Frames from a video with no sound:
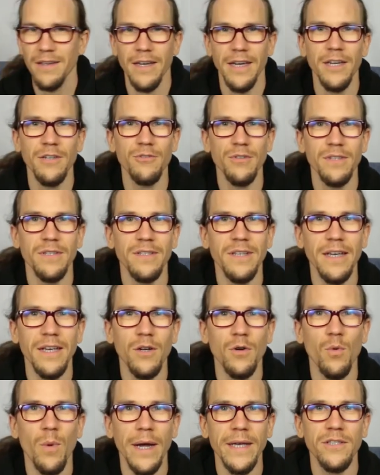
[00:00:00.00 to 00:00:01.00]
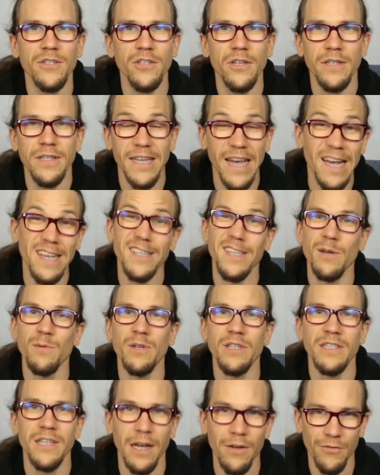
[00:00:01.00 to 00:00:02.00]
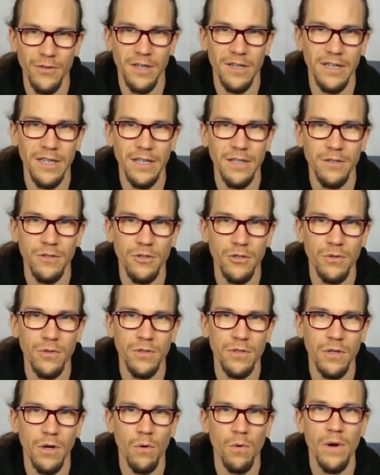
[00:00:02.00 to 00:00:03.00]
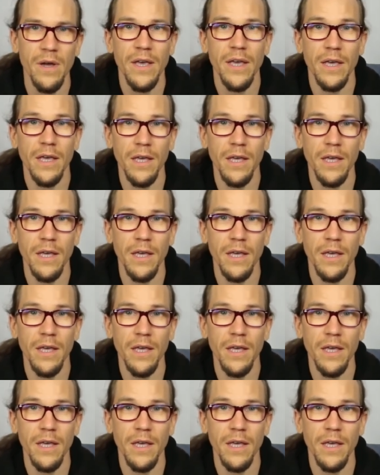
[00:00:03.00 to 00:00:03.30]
Interesting question. Yes, I would definitely do so